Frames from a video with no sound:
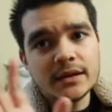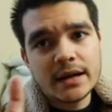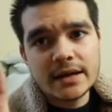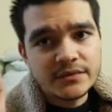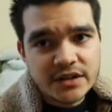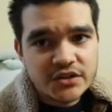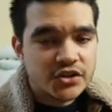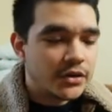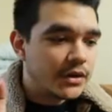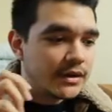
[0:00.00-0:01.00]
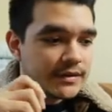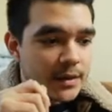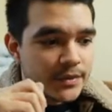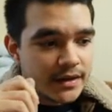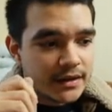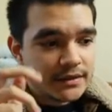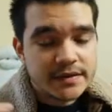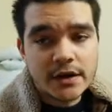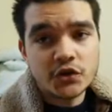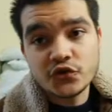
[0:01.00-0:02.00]
kind of dictionary type things
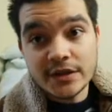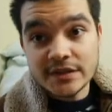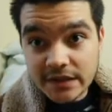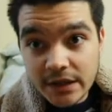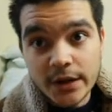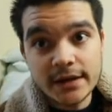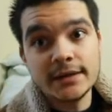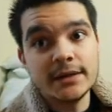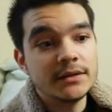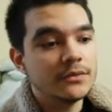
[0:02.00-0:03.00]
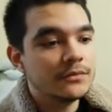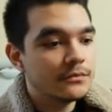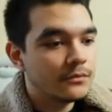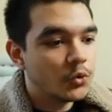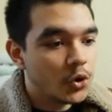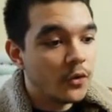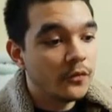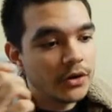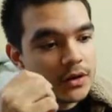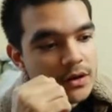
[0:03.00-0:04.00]
that are transliterated,
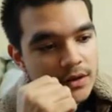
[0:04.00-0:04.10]
moreover.